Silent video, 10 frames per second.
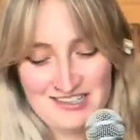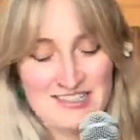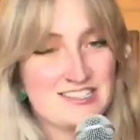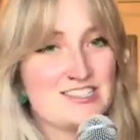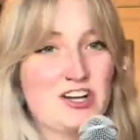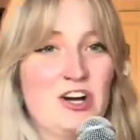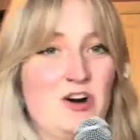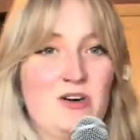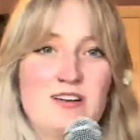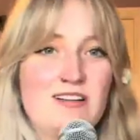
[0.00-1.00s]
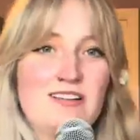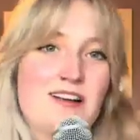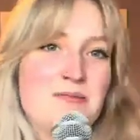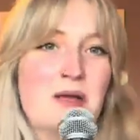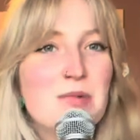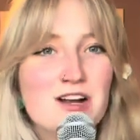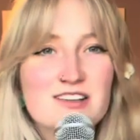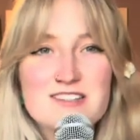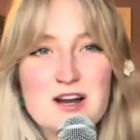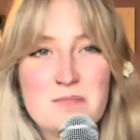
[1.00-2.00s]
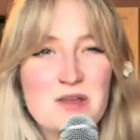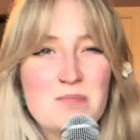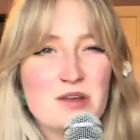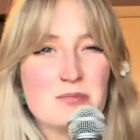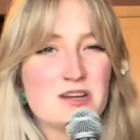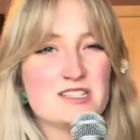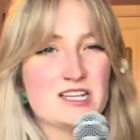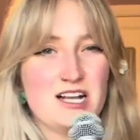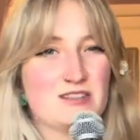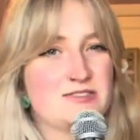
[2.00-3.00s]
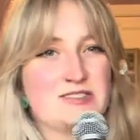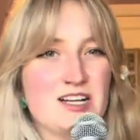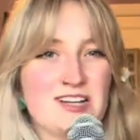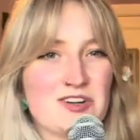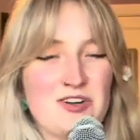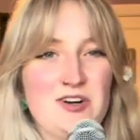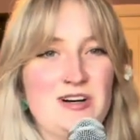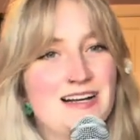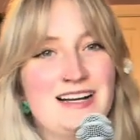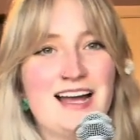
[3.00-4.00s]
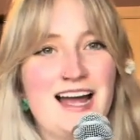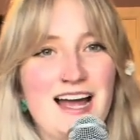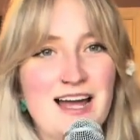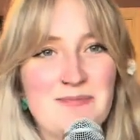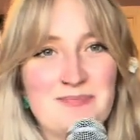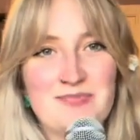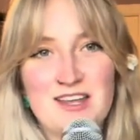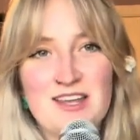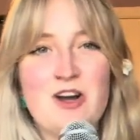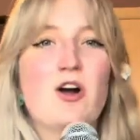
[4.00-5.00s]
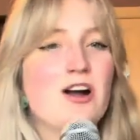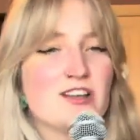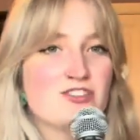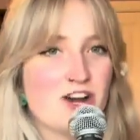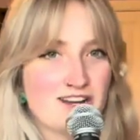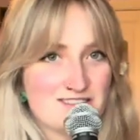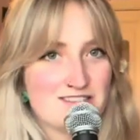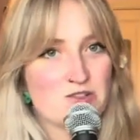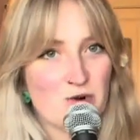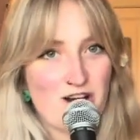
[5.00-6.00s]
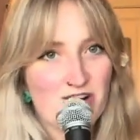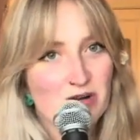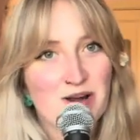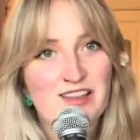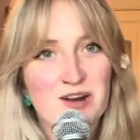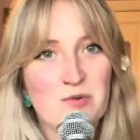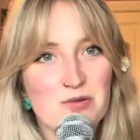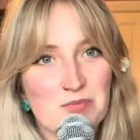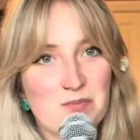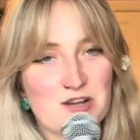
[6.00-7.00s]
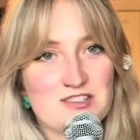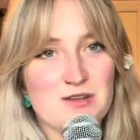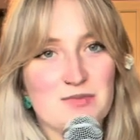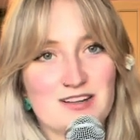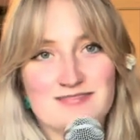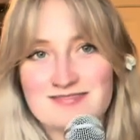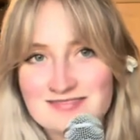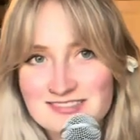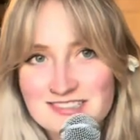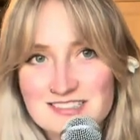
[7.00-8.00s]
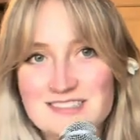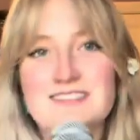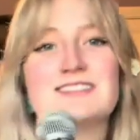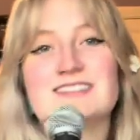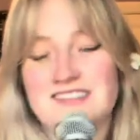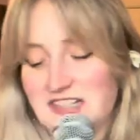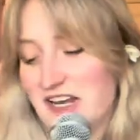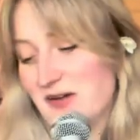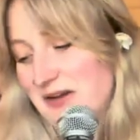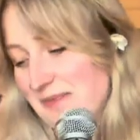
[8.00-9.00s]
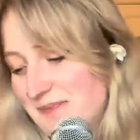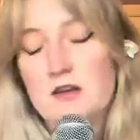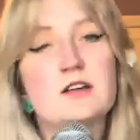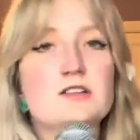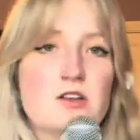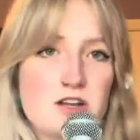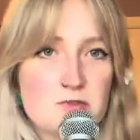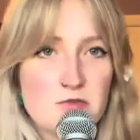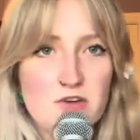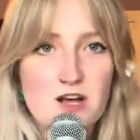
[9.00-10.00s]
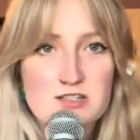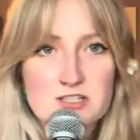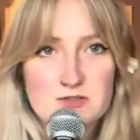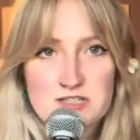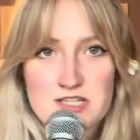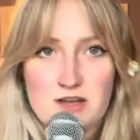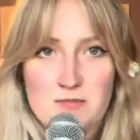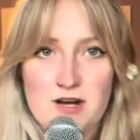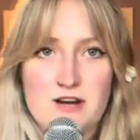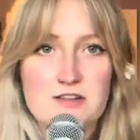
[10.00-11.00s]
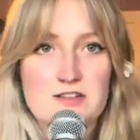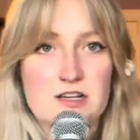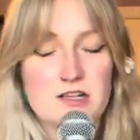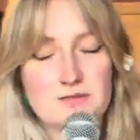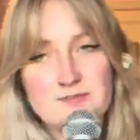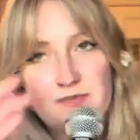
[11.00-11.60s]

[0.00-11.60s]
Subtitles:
So maybe I'll start beeping myself. I don't know. Or I'll try and swear in a way that it wouldn't be picked up. Like a fuck. Anyway. So let's move on to the second part of the title.